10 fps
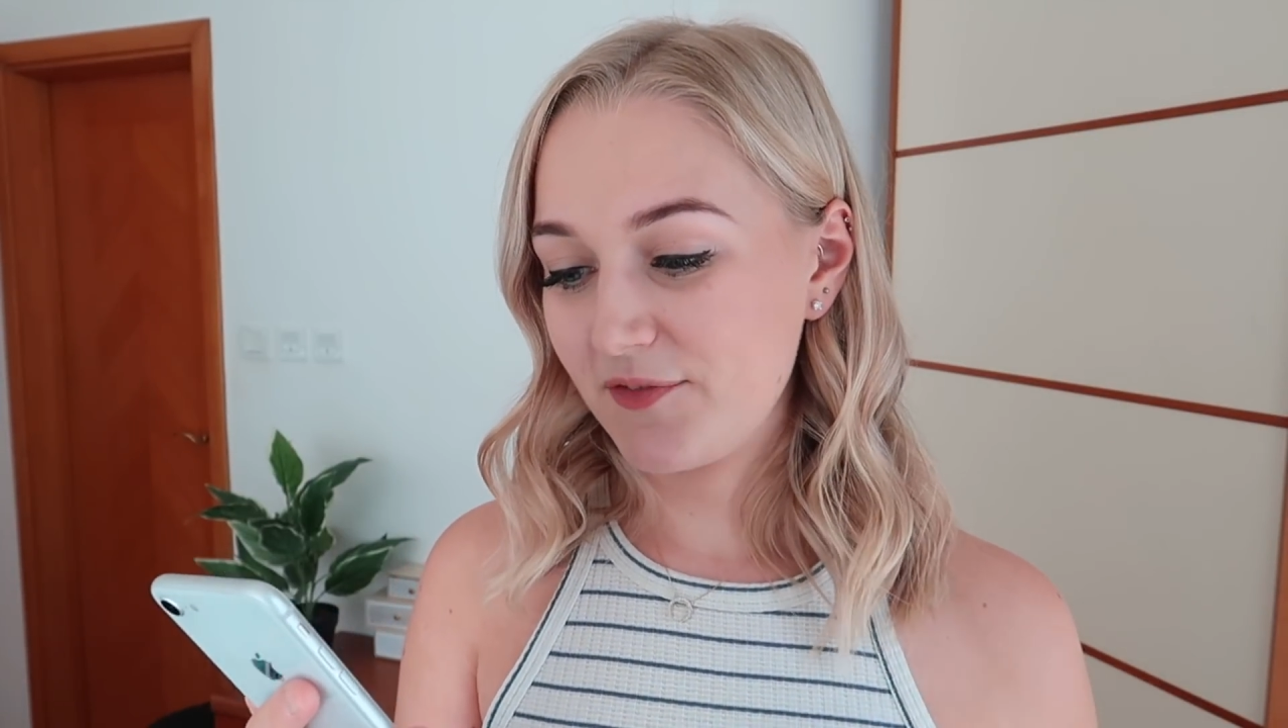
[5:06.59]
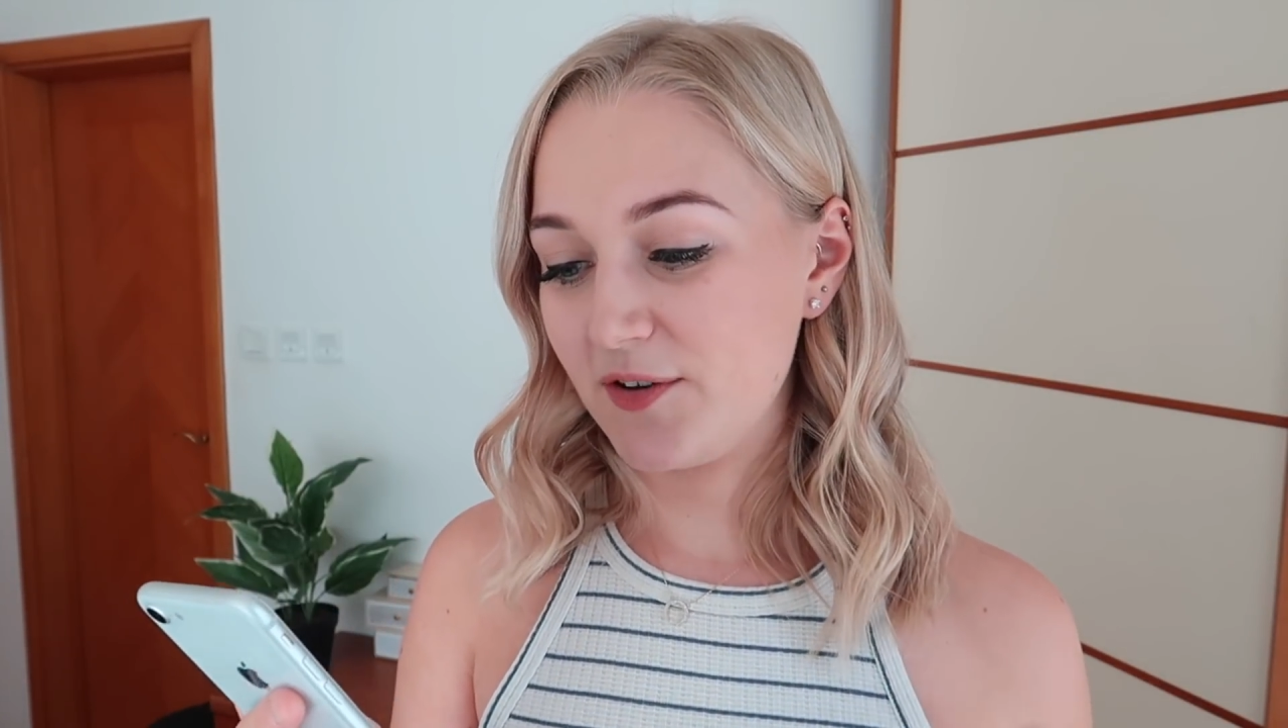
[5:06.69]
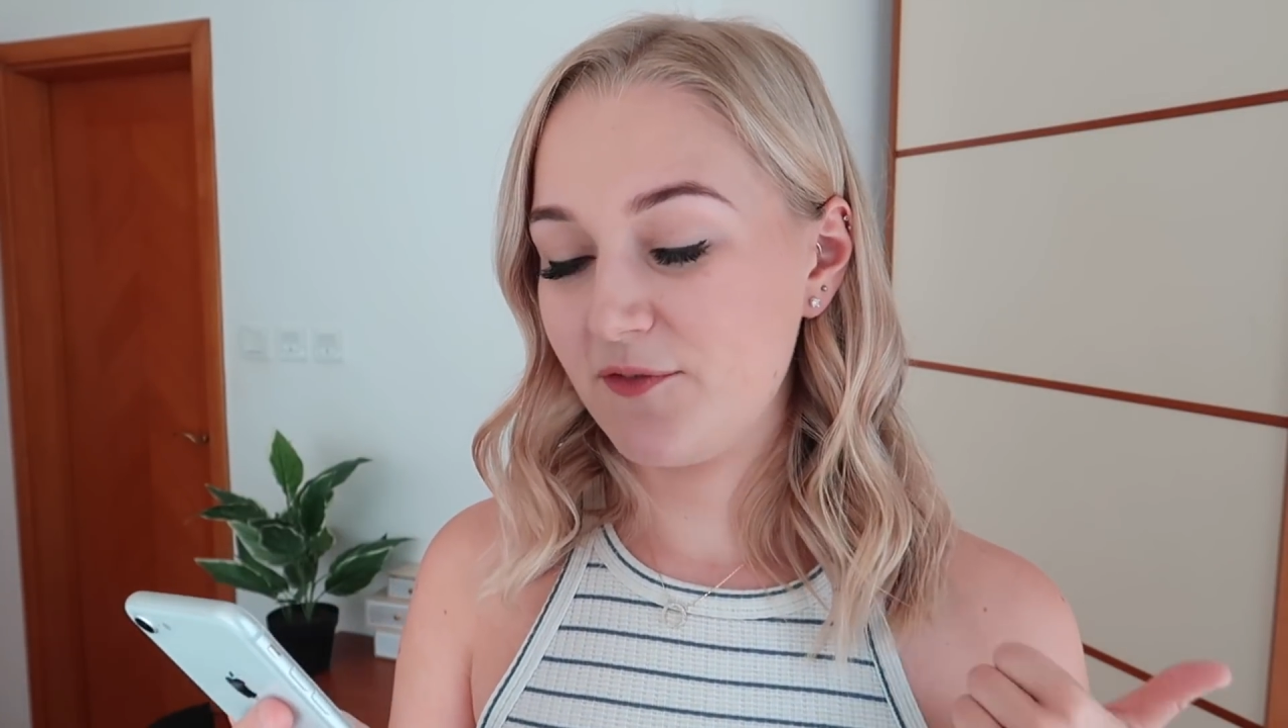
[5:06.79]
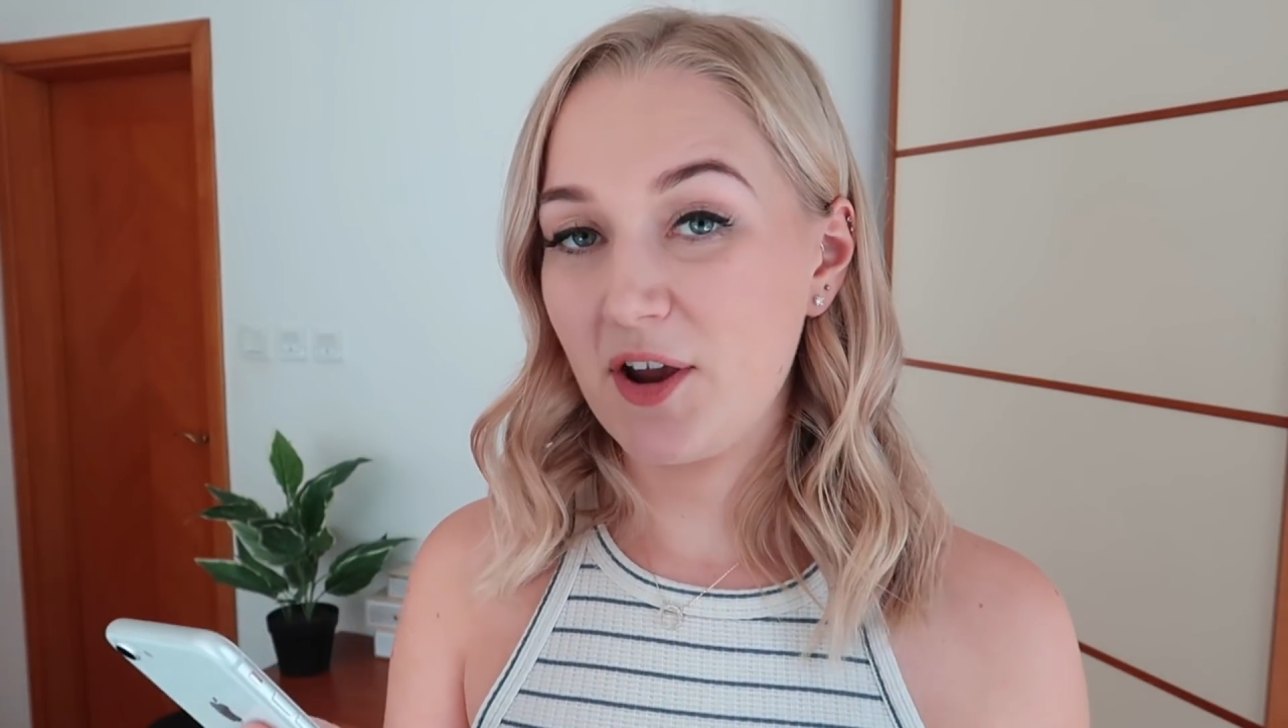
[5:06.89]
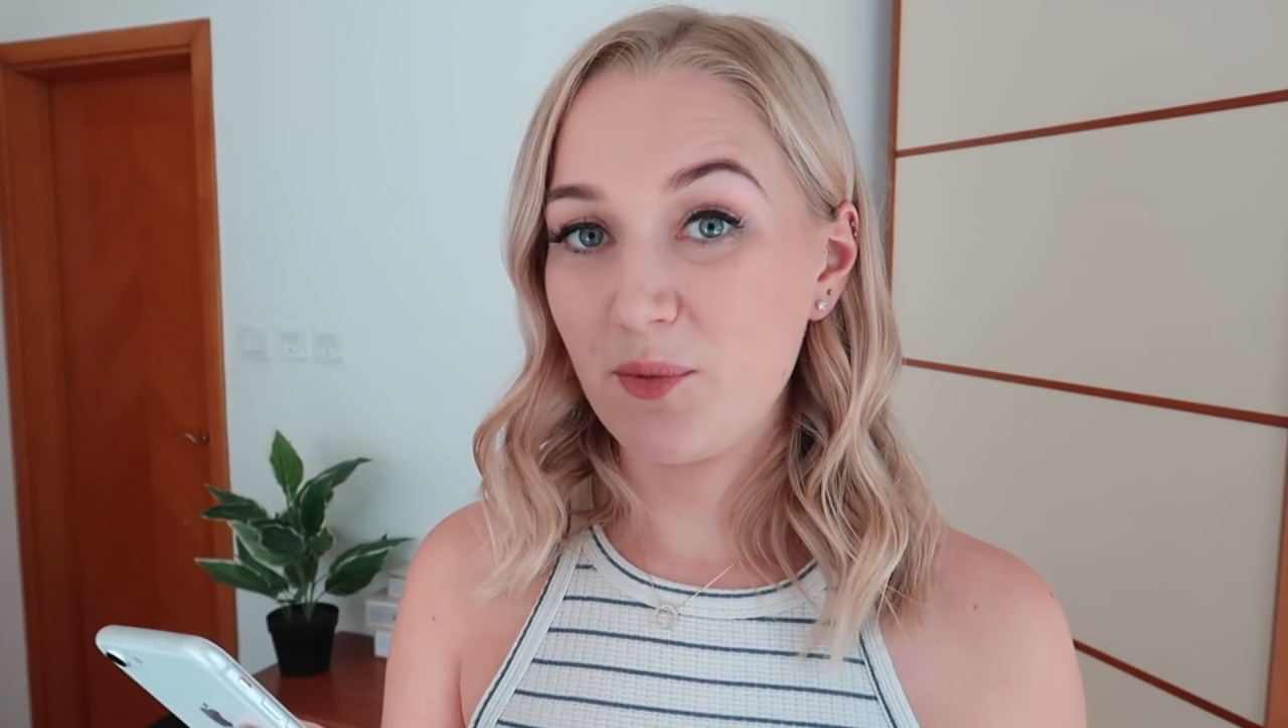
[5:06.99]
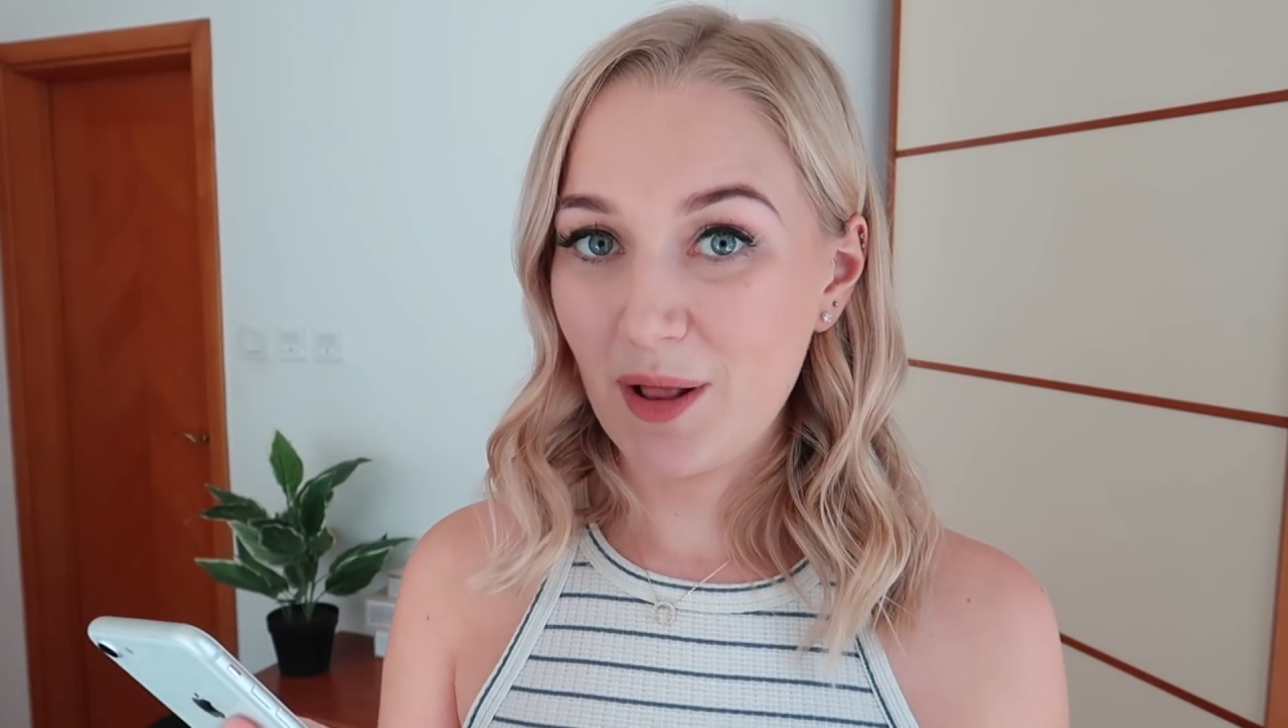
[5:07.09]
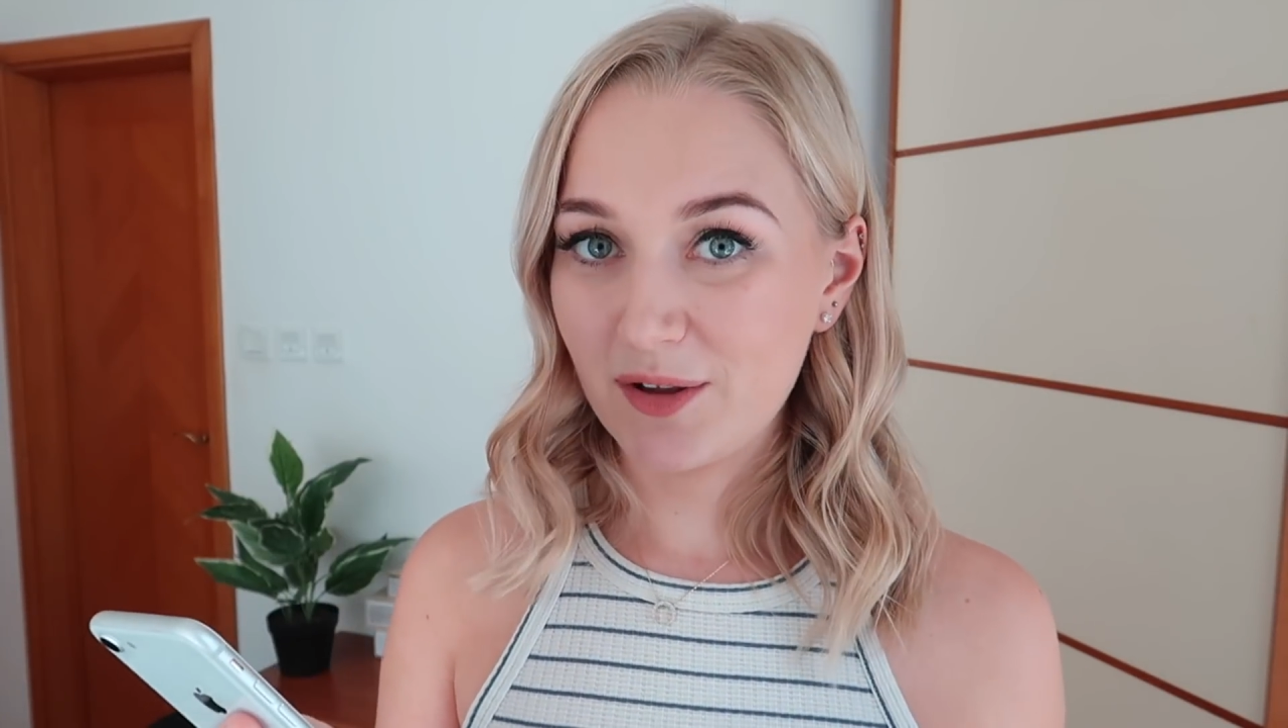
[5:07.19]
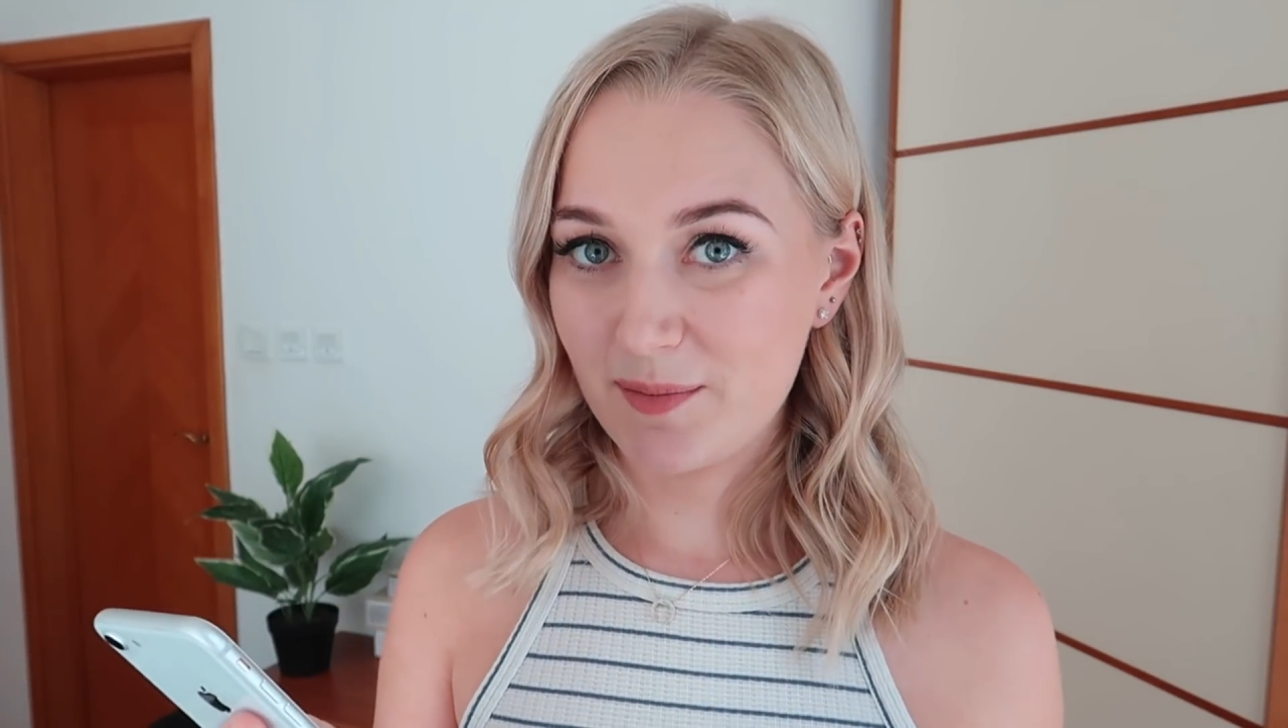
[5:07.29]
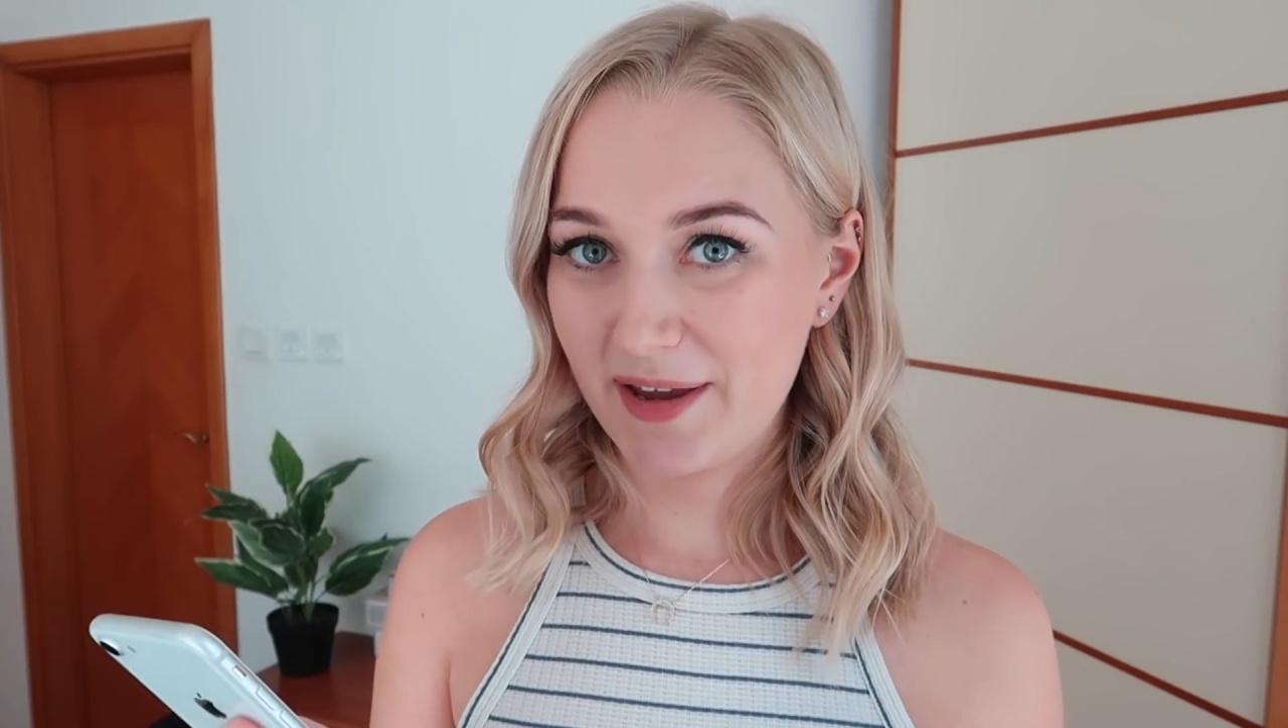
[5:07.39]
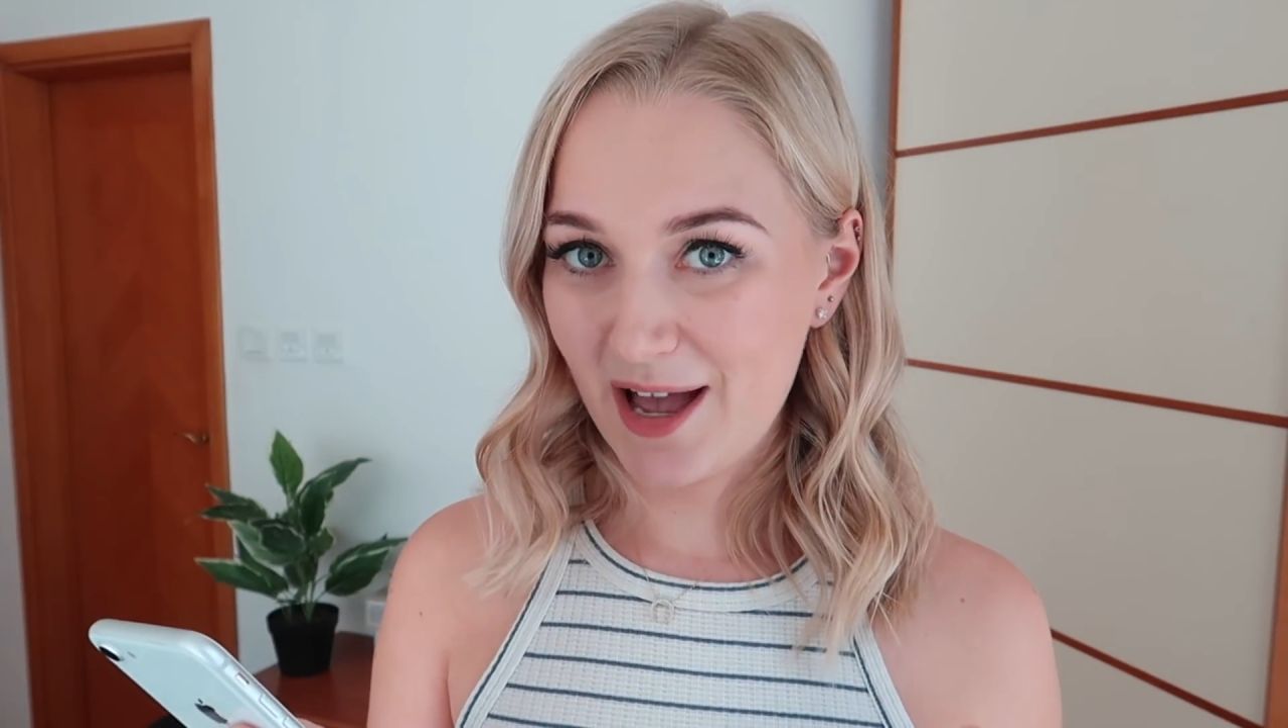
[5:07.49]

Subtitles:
and a very welcoming